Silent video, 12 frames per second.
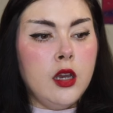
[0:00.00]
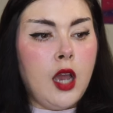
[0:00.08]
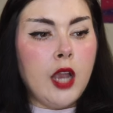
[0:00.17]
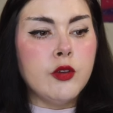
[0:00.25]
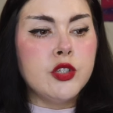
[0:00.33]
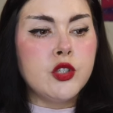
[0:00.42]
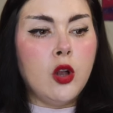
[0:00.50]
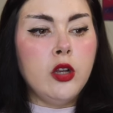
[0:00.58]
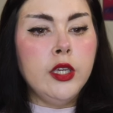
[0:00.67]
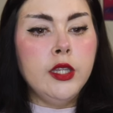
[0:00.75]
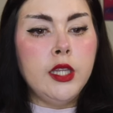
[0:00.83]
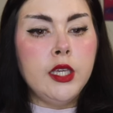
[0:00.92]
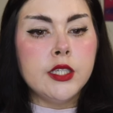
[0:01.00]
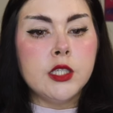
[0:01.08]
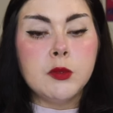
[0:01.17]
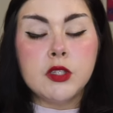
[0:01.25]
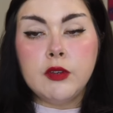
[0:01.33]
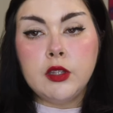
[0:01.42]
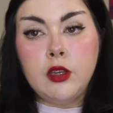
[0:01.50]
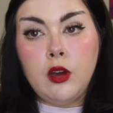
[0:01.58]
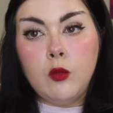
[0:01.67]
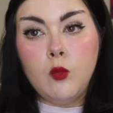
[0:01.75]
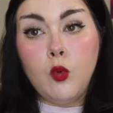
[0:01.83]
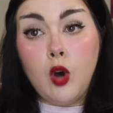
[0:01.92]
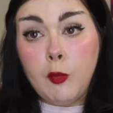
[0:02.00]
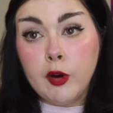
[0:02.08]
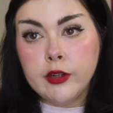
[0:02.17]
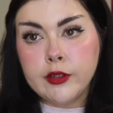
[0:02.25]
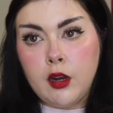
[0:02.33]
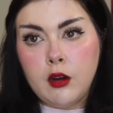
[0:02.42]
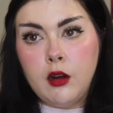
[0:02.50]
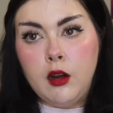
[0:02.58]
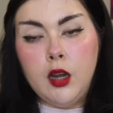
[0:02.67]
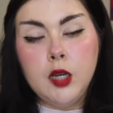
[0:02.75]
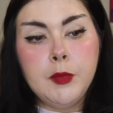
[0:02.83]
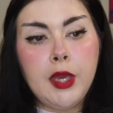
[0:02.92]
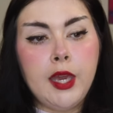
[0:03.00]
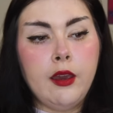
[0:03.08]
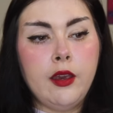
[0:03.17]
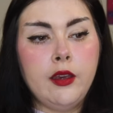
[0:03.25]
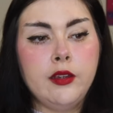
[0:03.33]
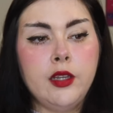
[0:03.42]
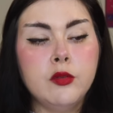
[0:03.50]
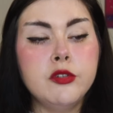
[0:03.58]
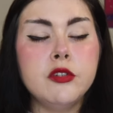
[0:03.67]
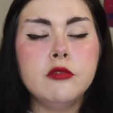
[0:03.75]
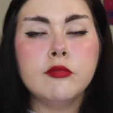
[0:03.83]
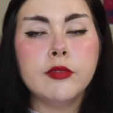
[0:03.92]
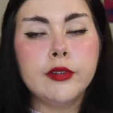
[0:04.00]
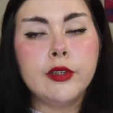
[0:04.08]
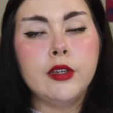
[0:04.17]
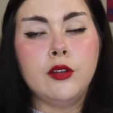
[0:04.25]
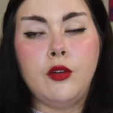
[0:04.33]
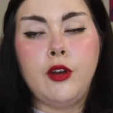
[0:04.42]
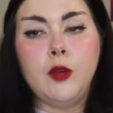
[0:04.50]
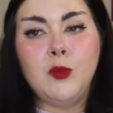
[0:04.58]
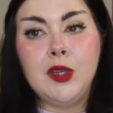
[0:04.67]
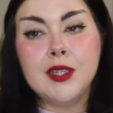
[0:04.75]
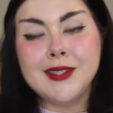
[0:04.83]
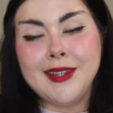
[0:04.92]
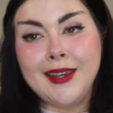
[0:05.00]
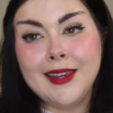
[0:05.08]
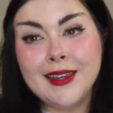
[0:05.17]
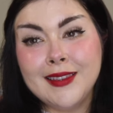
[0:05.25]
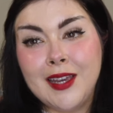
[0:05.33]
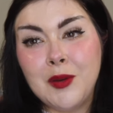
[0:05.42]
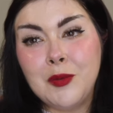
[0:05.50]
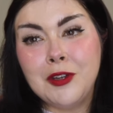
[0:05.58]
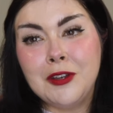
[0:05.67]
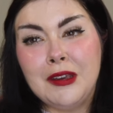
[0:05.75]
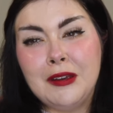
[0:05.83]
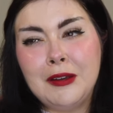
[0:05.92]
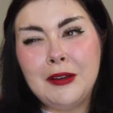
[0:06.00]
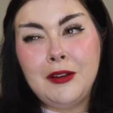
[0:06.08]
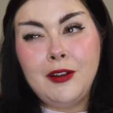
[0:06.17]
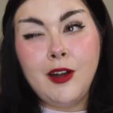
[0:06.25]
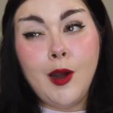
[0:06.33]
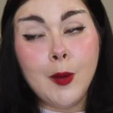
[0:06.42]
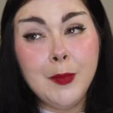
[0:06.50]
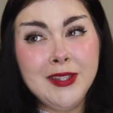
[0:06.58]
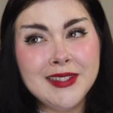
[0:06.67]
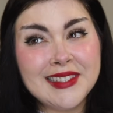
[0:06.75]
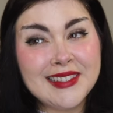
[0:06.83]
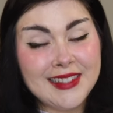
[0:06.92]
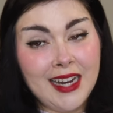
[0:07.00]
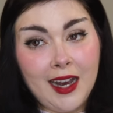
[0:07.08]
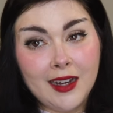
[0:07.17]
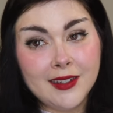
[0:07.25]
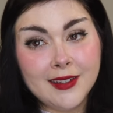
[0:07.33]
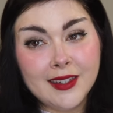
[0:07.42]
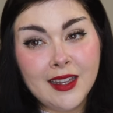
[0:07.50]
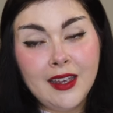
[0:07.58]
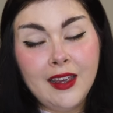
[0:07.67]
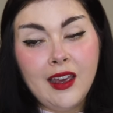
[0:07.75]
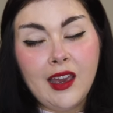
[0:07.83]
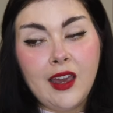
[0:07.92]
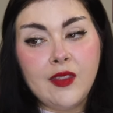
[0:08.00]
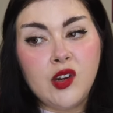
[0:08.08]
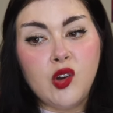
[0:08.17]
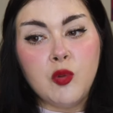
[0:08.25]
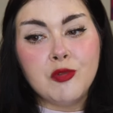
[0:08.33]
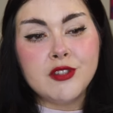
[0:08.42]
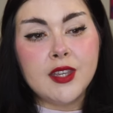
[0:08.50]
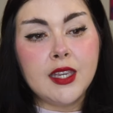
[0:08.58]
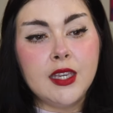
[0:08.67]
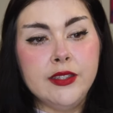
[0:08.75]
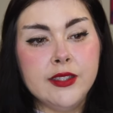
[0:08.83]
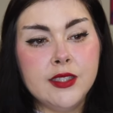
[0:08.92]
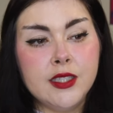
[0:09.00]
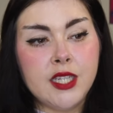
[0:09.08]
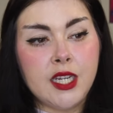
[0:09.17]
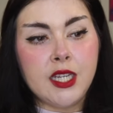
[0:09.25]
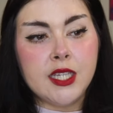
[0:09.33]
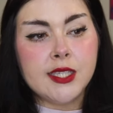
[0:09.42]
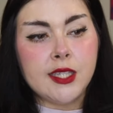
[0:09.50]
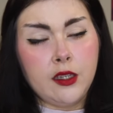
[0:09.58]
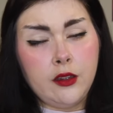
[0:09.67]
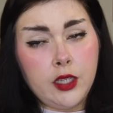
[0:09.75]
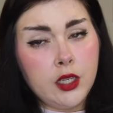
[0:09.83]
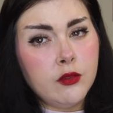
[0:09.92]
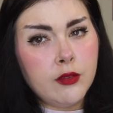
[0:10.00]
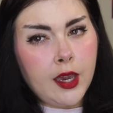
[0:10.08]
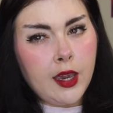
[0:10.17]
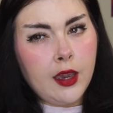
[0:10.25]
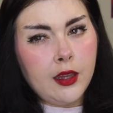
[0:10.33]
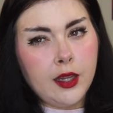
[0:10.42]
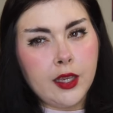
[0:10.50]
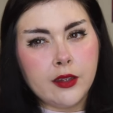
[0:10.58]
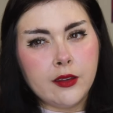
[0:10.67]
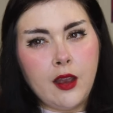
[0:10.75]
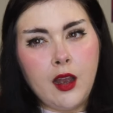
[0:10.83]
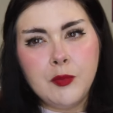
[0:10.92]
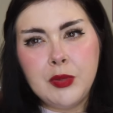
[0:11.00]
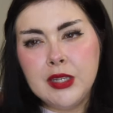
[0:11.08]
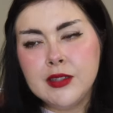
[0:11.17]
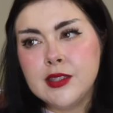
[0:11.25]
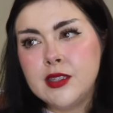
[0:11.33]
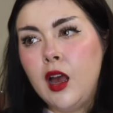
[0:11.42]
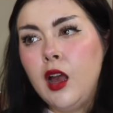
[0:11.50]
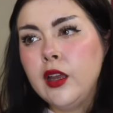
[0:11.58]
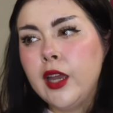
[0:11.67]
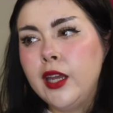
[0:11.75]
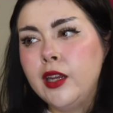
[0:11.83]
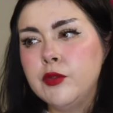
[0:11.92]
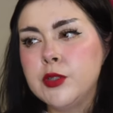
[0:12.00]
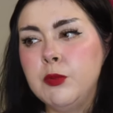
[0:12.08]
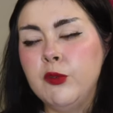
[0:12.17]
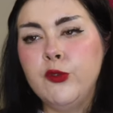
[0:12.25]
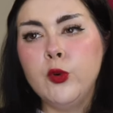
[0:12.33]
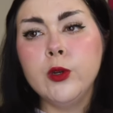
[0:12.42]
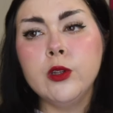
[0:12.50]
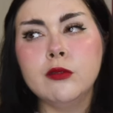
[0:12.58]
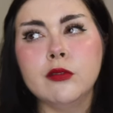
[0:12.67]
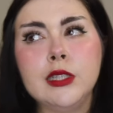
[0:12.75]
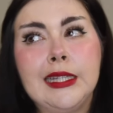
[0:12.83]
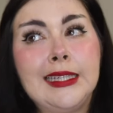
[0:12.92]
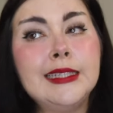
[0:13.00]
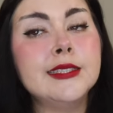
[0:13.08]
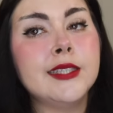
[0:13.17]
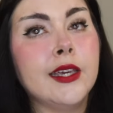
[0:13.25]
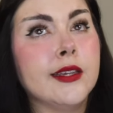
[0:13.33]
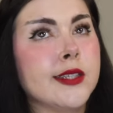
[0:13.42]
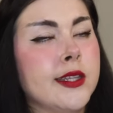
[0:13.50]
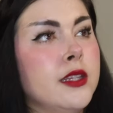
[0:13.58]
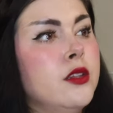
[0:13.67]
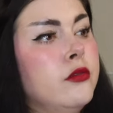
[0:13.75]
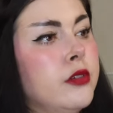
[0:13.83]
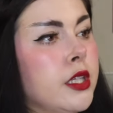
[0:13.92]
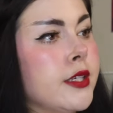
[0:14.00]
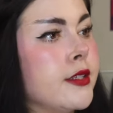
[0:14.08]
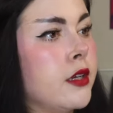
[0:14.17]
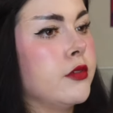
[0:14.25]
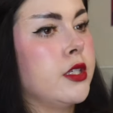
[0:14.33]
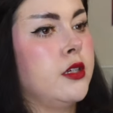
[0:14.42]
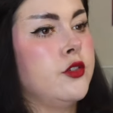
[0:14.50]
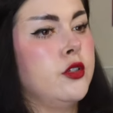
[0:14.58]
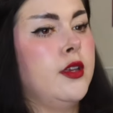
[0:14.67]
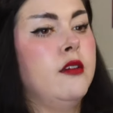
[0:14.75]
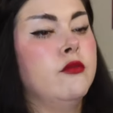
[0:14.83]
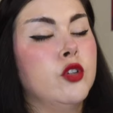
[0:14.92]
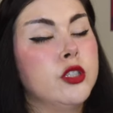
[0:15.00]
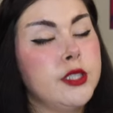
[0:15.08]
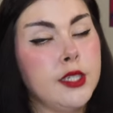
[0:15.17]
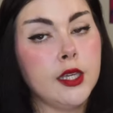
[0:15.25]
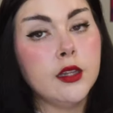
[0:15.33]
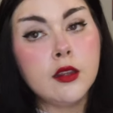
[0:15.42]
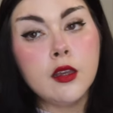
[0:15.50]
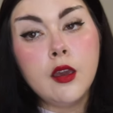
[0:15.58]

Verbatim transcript: I was stalking these specifically on walmart.com and it was just really annoying because like they would come in stock and then almost like instantaneously leave, like not be in stock, and it was before the release date because I think the release date was like July 14th.